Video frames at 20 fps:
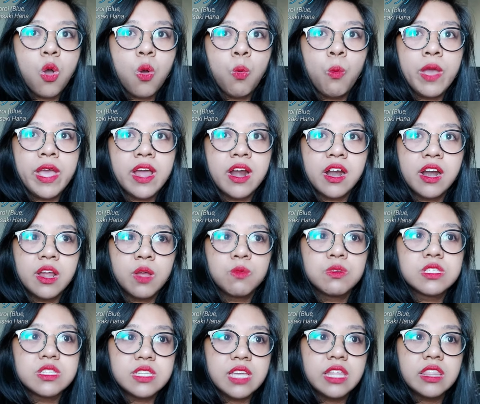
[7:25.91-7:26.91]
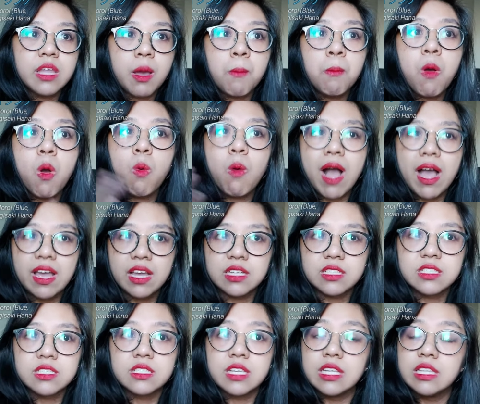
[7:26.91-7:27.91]
where it was seen that Moai
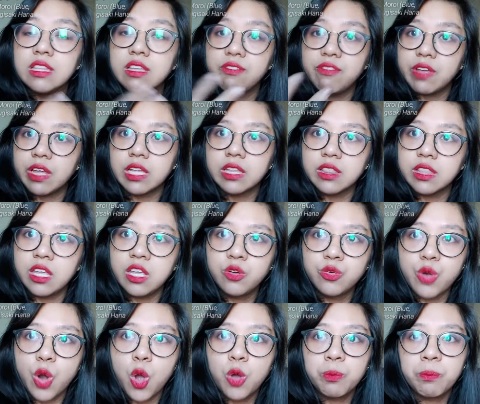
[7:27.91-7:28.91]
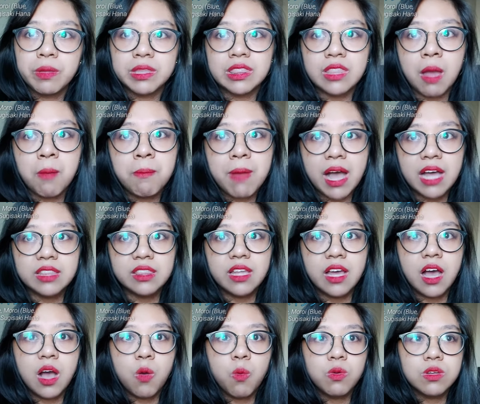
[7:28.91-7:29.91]
has significantly grown, but
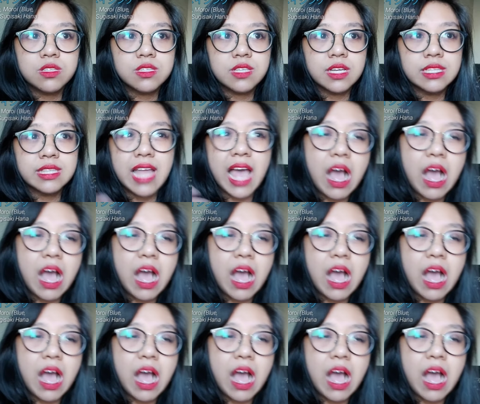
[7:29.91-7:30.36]
Tabata was an